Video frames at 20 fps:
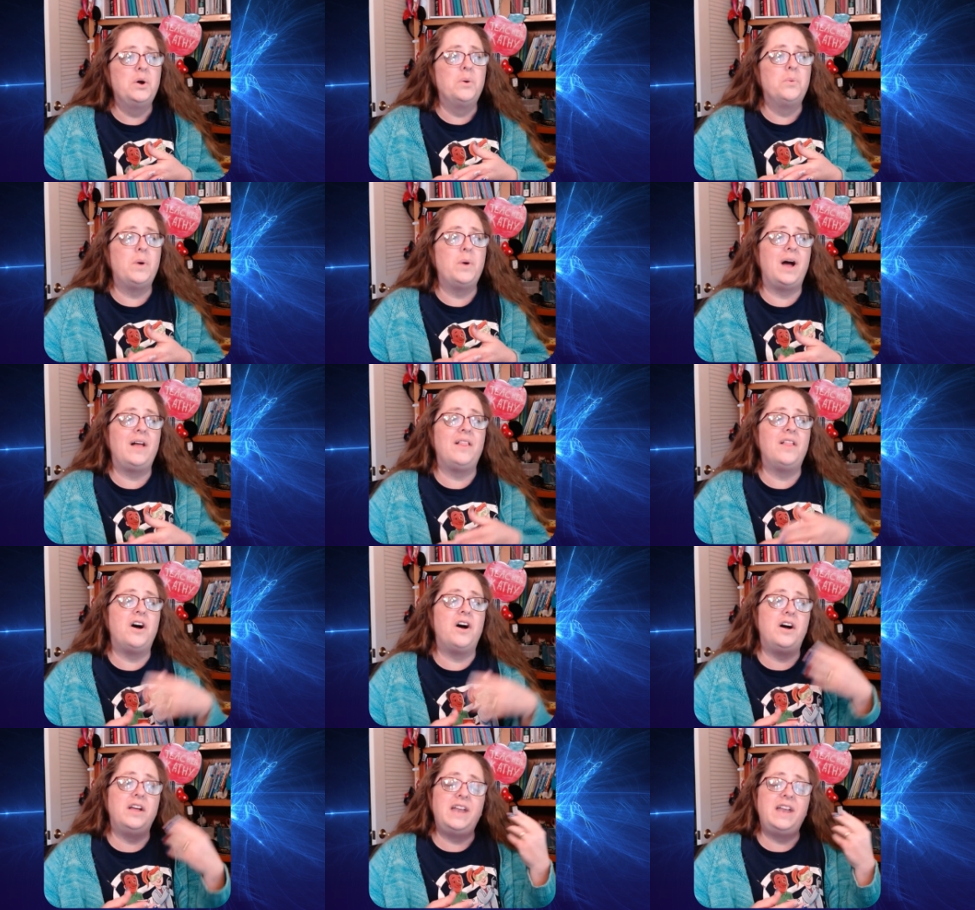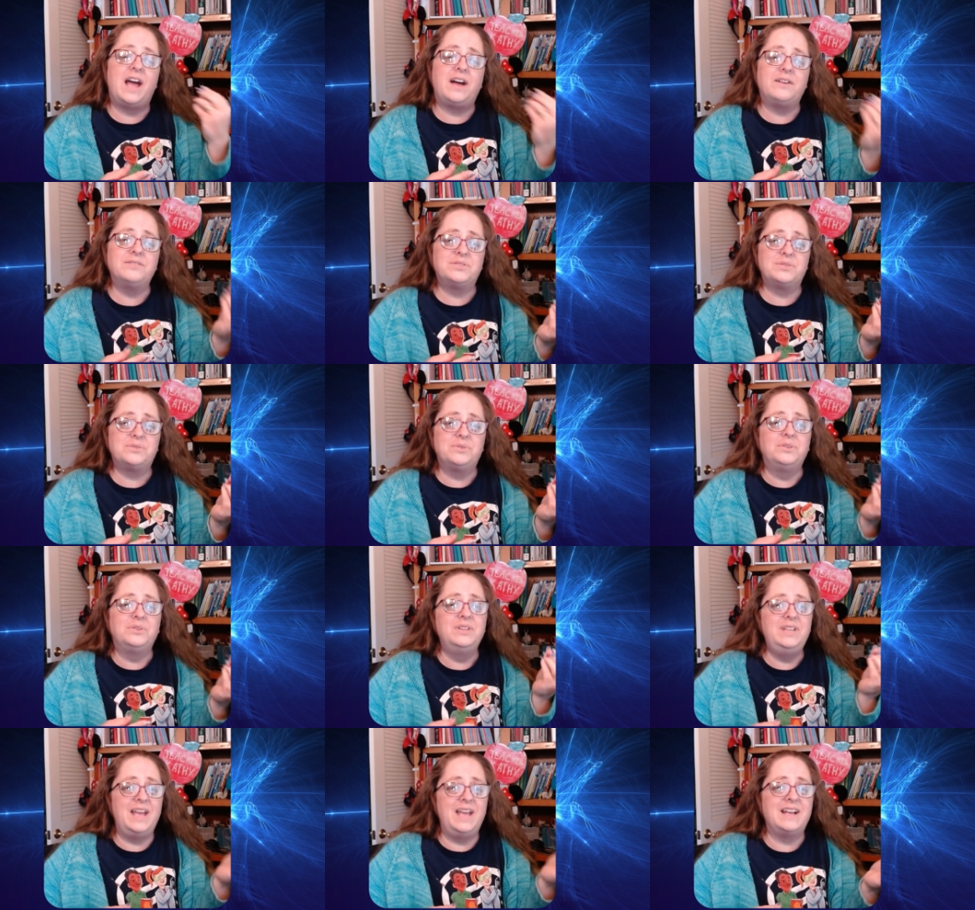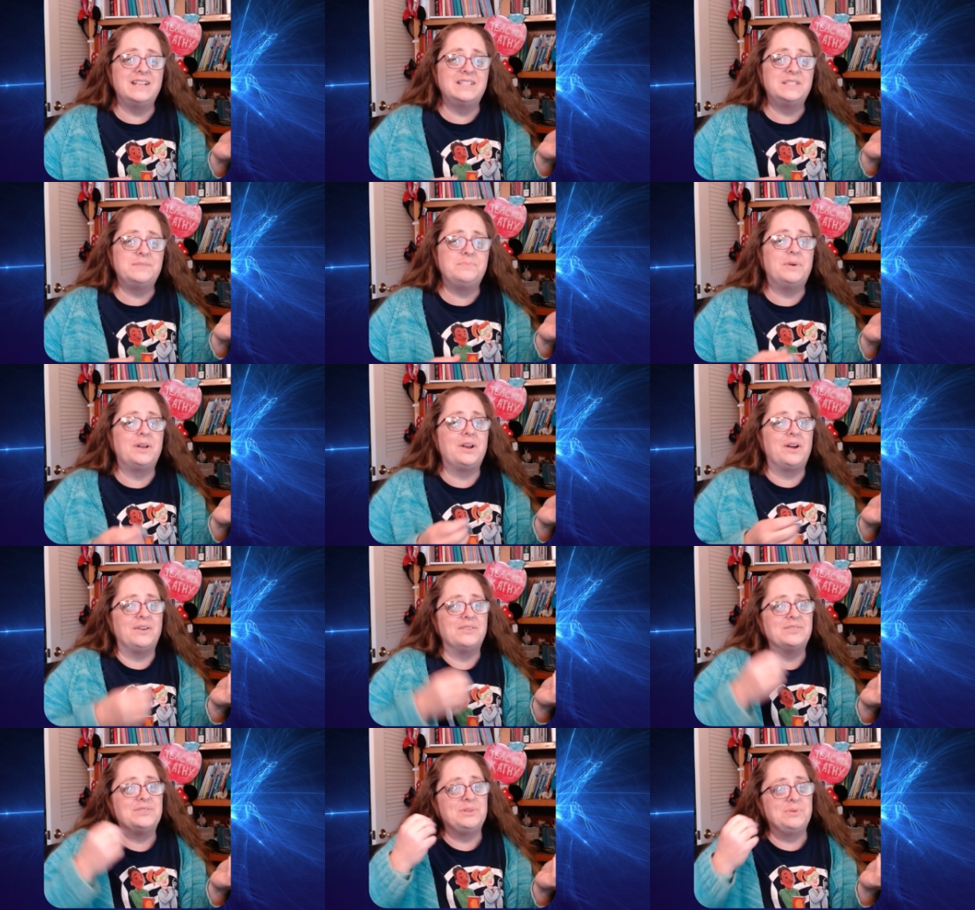while on outschool, yes, but
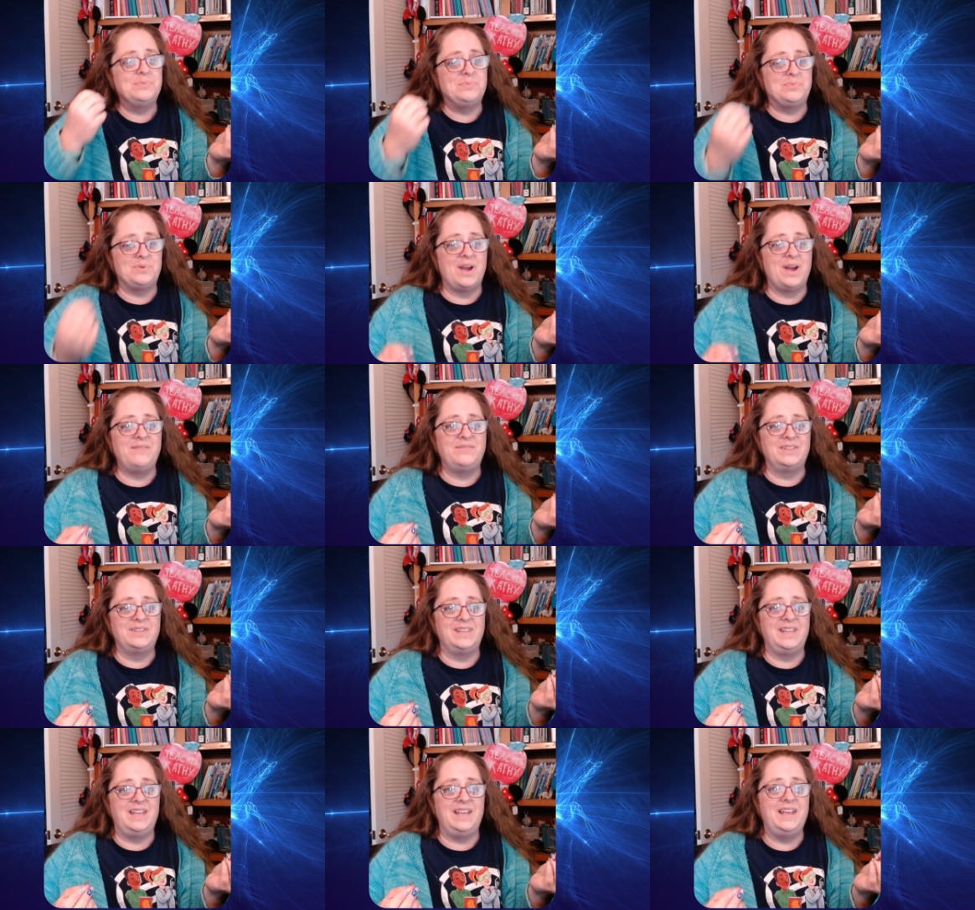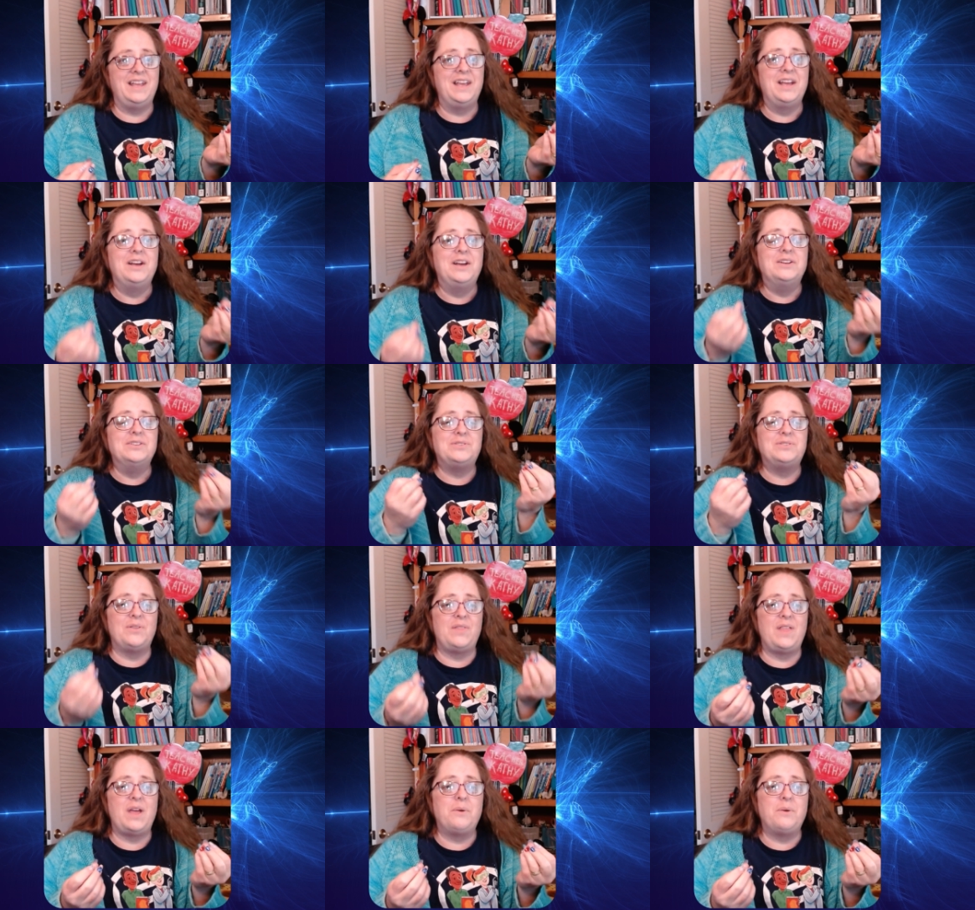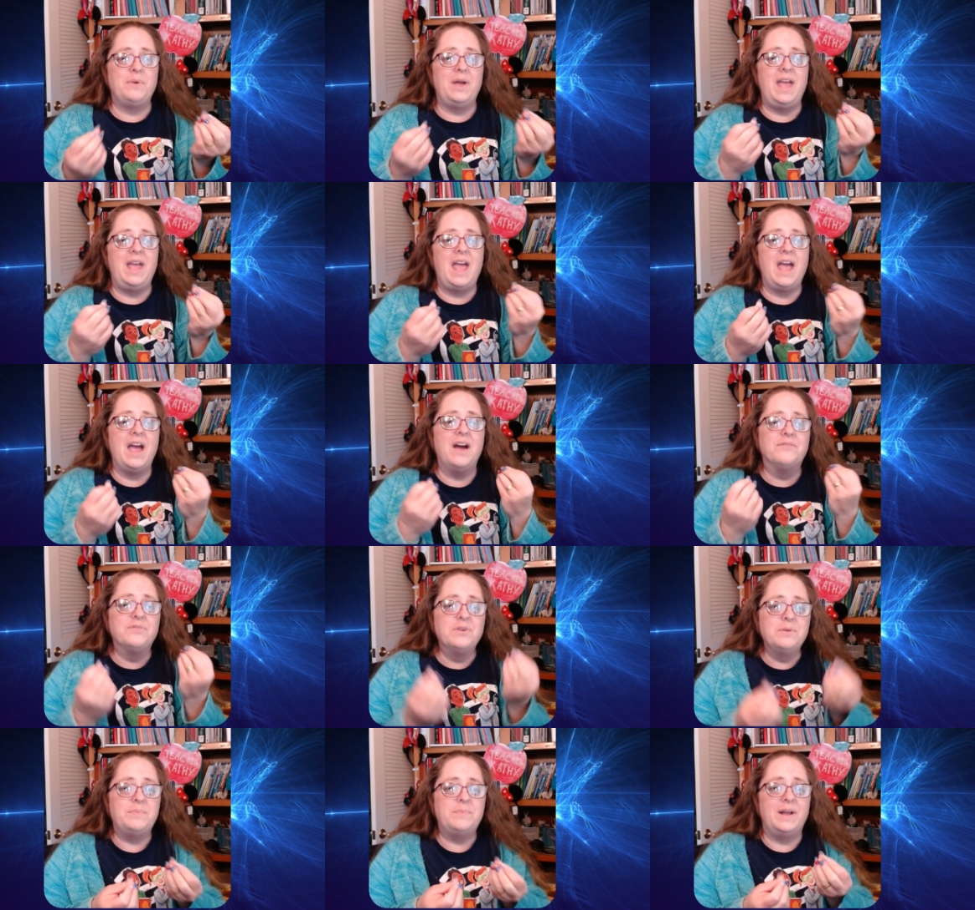also privately. So that way
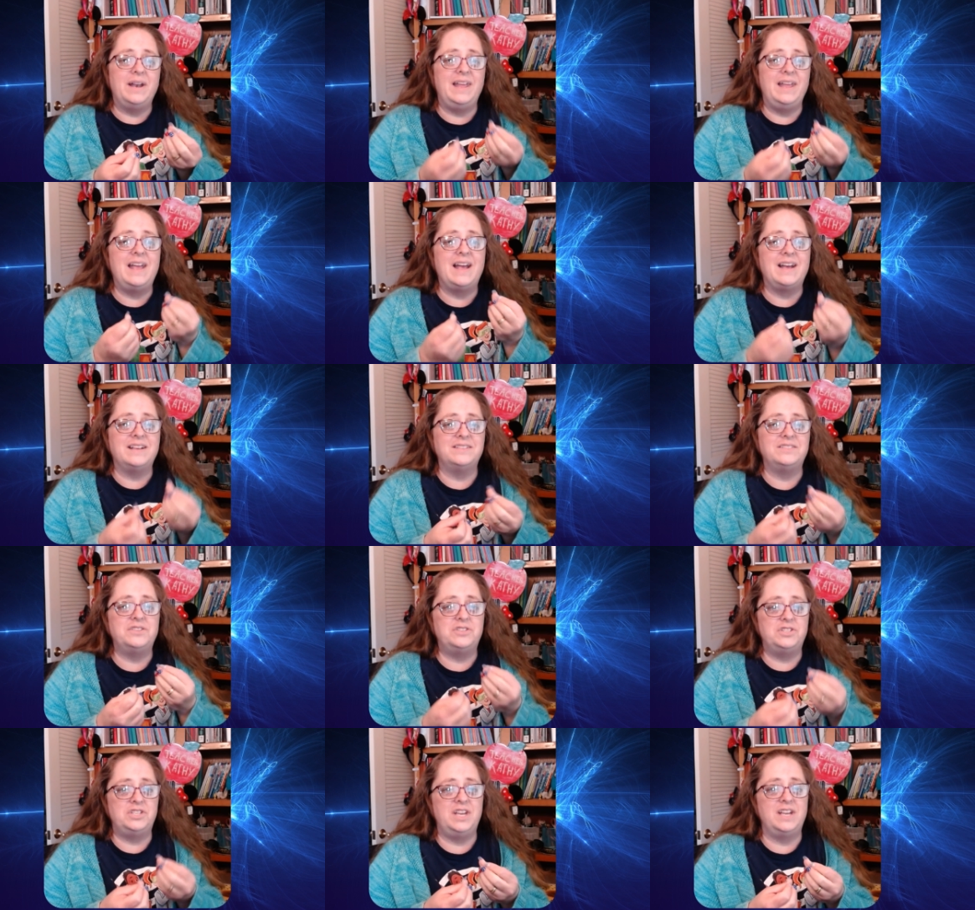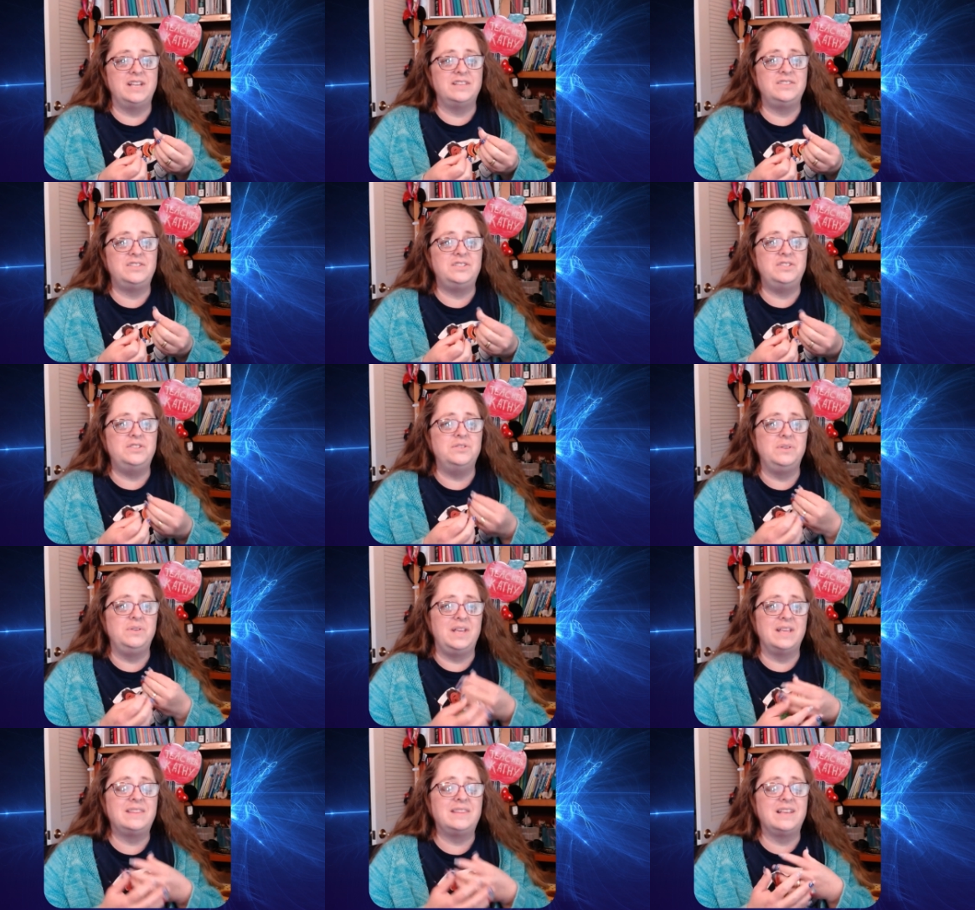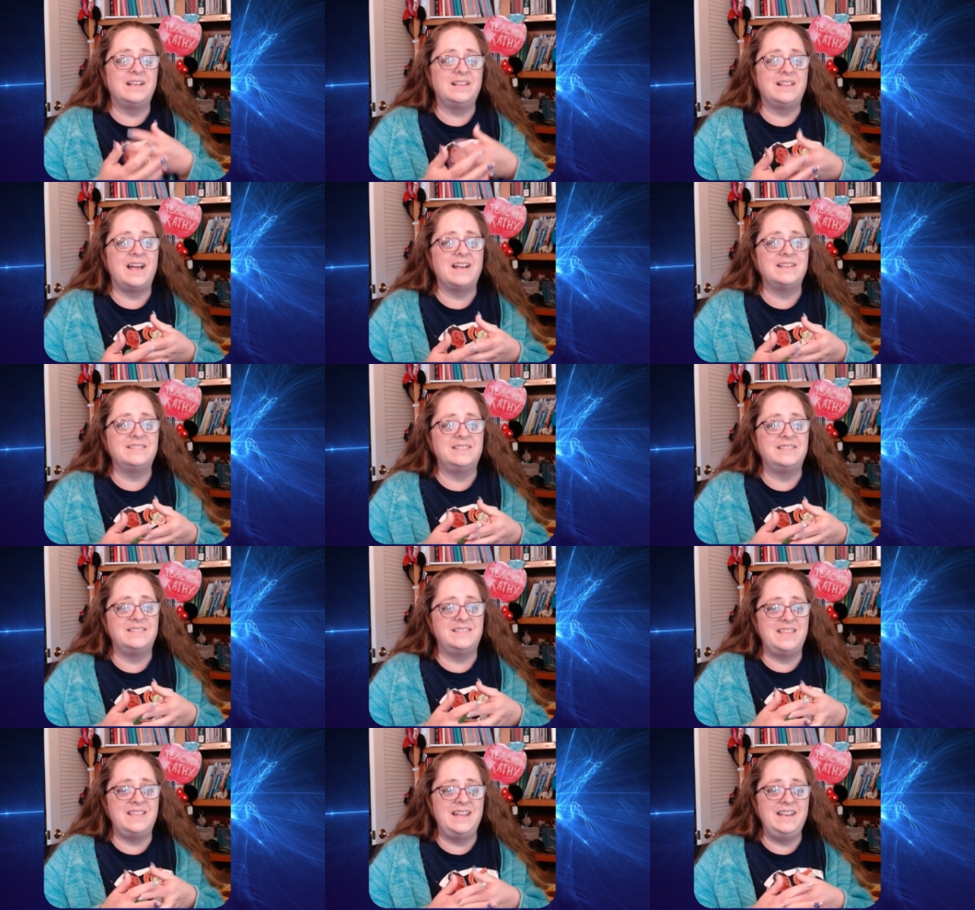everybody has a chance to get the
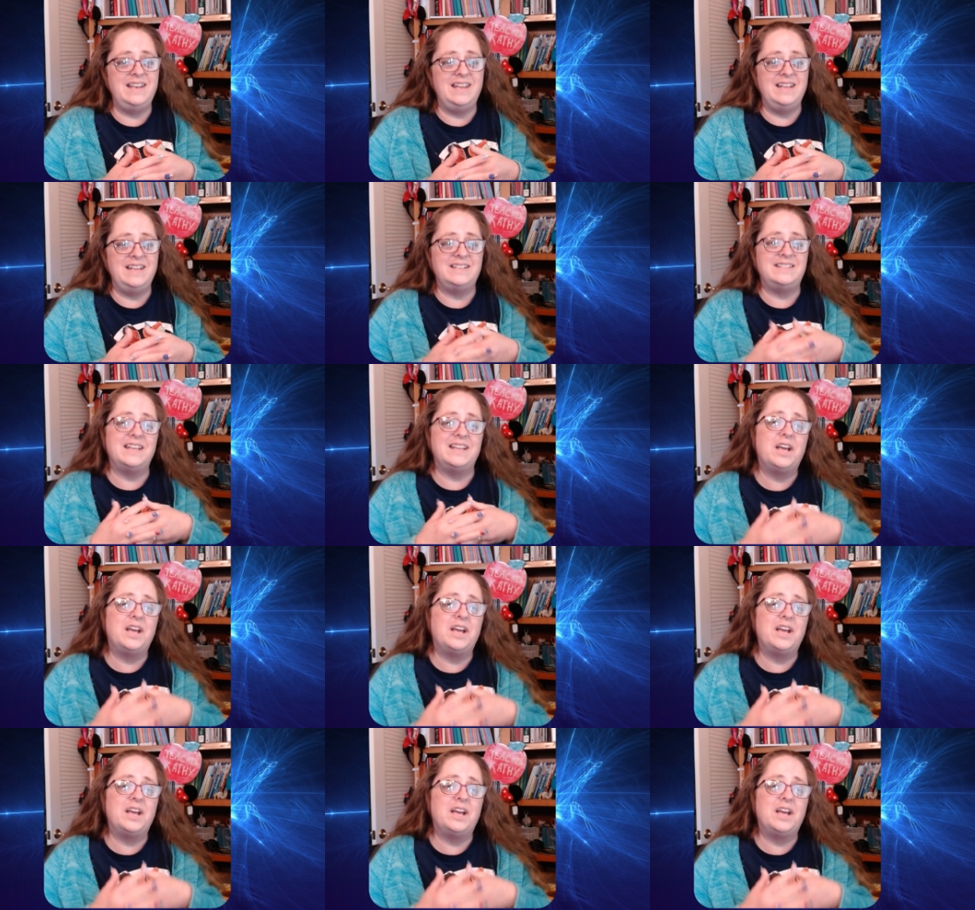classes they need